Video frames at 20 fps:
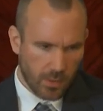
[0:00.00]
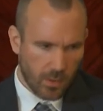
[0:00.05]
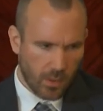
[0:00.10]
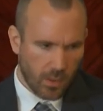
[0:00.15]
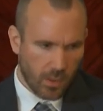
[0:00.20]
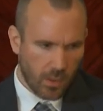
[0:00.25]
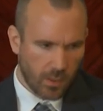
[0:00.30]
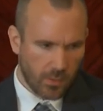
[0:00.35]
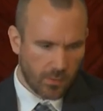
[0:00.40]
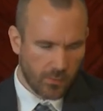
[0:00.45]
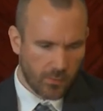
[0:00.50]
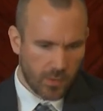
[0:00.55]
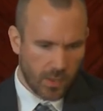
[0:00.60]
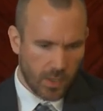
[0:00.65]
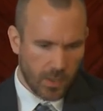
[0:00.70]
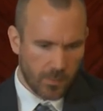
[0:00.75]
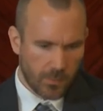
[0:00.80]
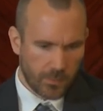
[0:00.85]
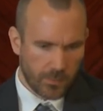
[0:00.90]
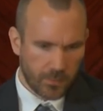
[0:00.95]
of
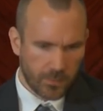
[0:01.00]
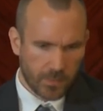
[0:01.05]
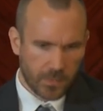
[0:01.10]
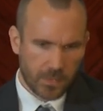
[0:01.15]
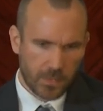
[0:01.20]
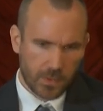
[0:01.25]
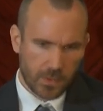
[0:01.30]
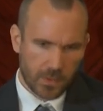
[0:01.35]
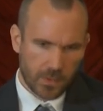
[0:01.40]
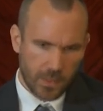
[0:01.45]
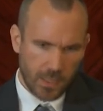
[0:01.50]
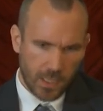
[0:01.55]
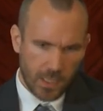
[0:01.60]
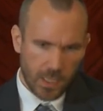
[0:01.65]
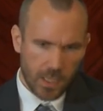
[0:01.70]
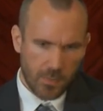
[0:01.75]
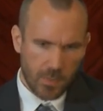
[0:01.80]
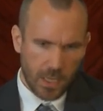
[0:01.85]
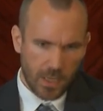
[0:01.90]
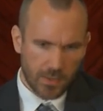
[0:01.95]

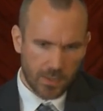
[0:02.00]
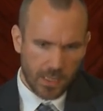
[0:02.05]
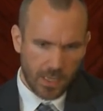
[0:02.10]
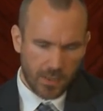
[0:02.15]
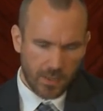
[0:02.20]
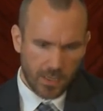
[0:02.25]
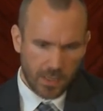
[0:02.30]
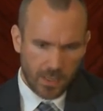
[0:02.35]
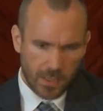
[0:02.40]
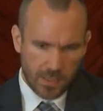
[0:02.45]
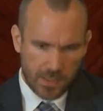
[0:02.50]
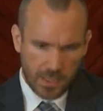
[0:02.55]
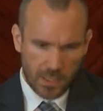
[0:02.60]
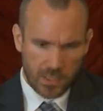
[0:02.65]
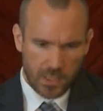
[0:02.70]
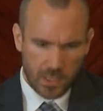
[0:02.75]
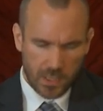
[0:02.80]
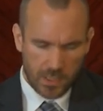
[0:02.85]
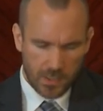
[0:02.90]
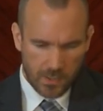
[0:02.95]
thinking about death is
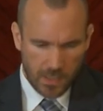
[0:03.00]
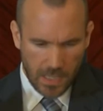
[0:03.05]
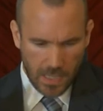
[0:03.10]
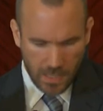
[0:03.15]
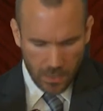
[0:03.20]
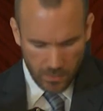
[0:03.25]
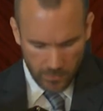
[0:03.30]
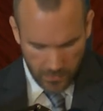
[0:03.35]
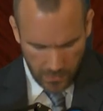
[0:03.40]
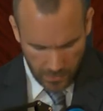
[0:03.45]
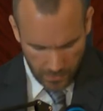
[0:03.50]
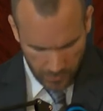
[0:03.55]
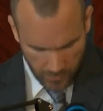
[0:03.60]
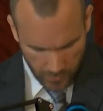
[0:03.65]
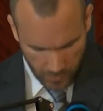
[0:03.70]
actually to elevate the